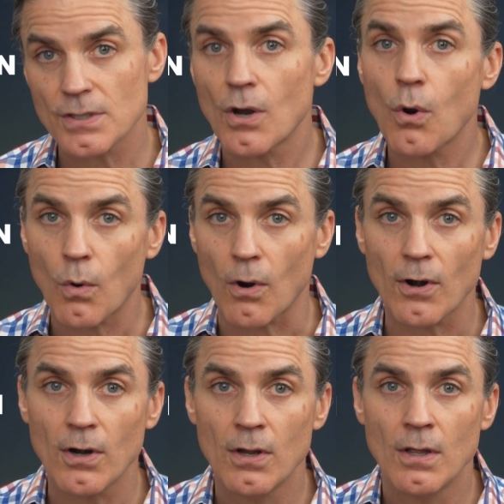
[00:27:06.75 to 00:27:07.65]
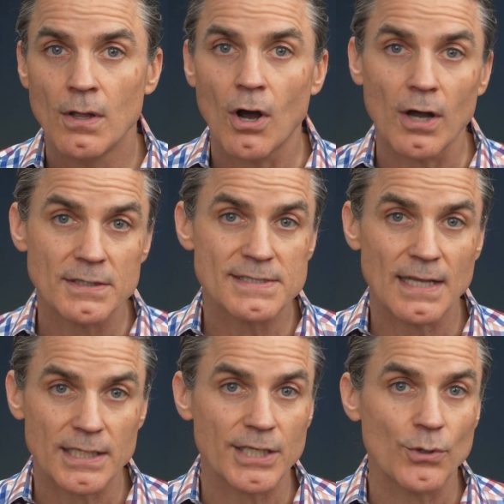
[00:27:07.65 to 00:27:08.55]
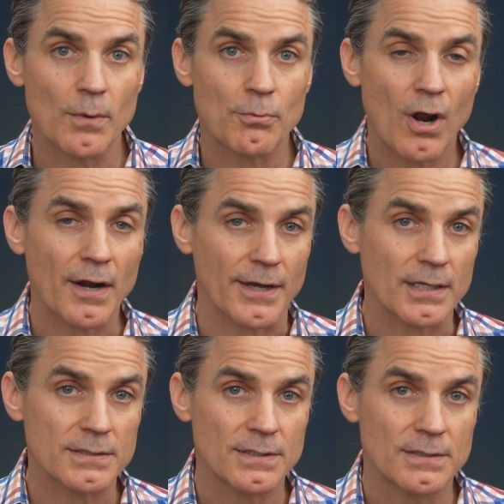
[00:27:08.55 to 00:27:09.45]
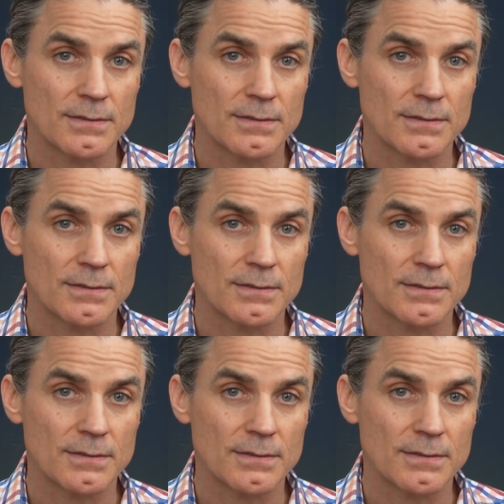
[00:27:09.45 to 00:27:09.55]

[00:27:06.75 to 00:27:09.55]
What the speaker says: or on selling you a product?